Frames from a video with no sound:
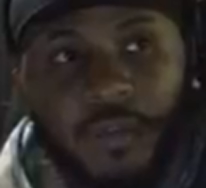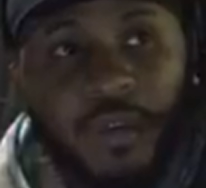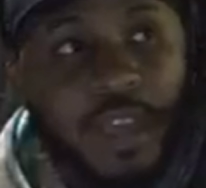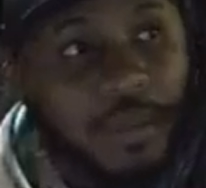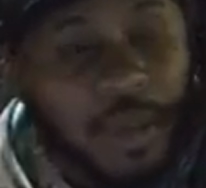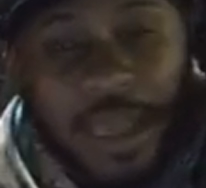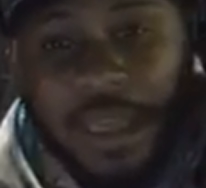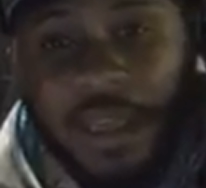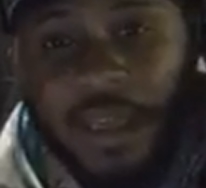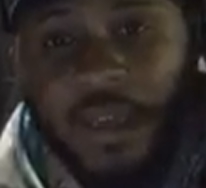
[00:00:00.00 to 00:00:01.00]
Bring your
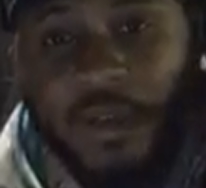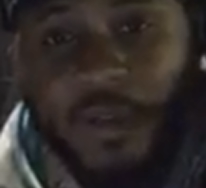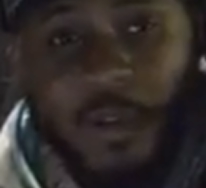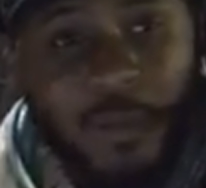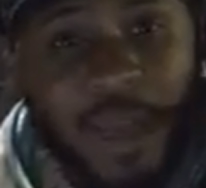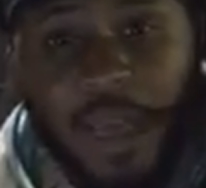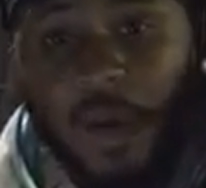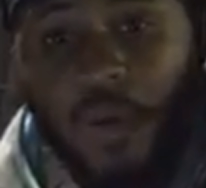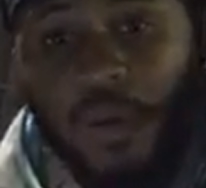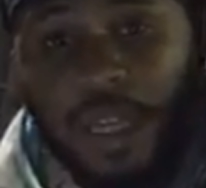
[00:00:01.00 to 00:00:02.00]
bedding. Don't pack
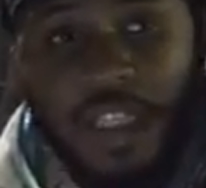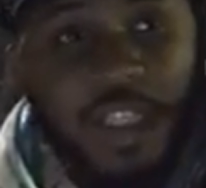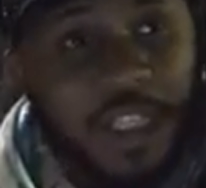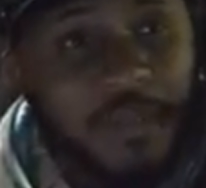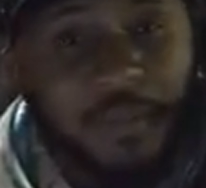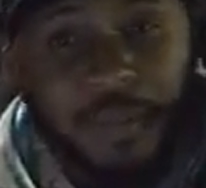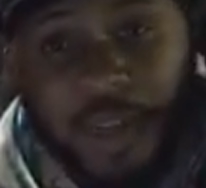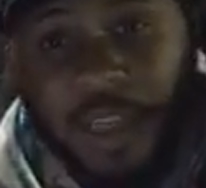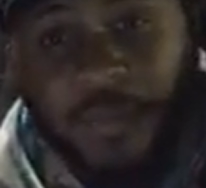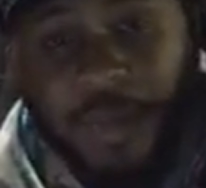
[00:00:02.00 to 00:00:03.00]
a whole lot of shit.
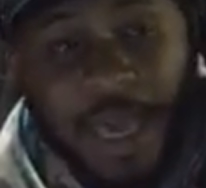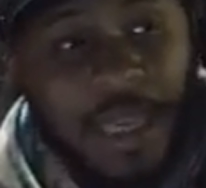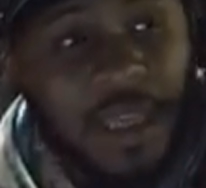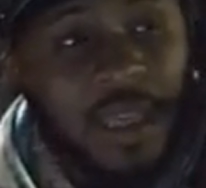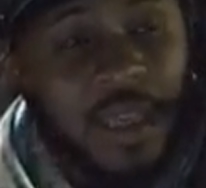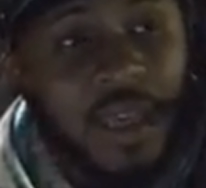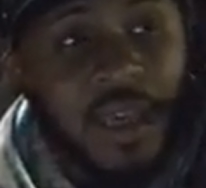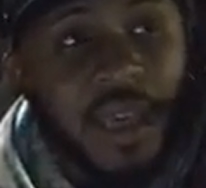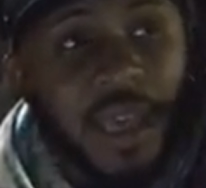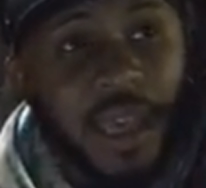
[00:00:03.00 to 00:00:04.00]
Bring your bedding,
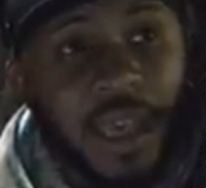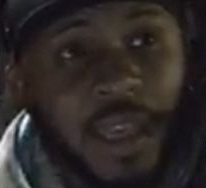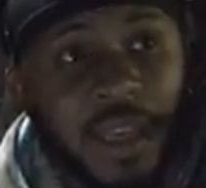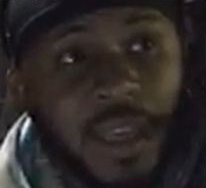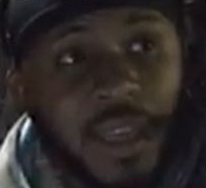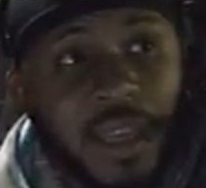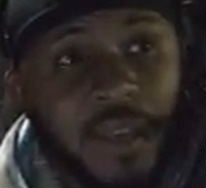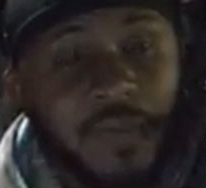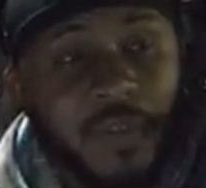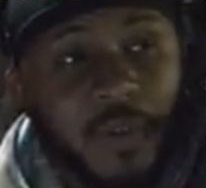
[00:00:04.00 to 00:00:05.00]
and
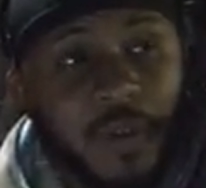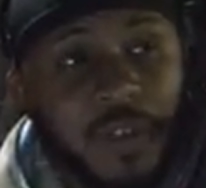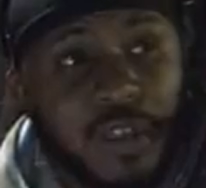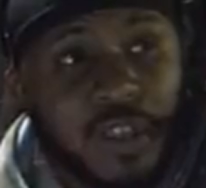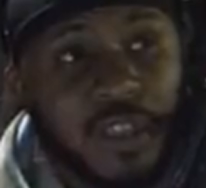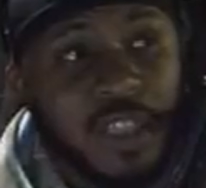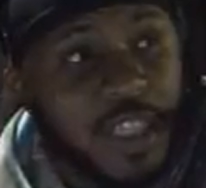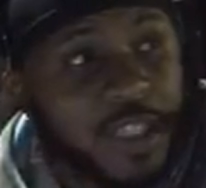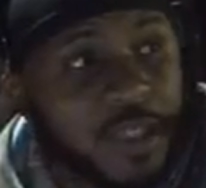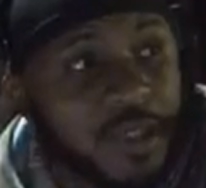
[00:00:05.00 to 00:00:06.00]
if your
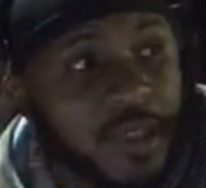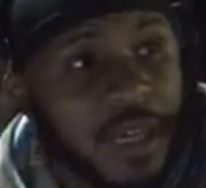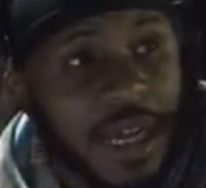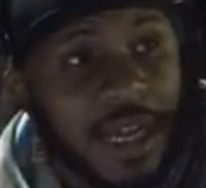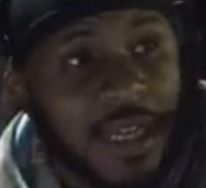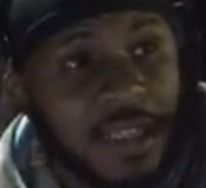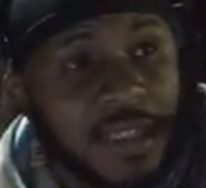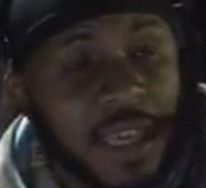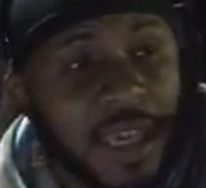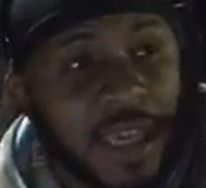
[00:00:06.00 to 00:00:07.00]
teacher has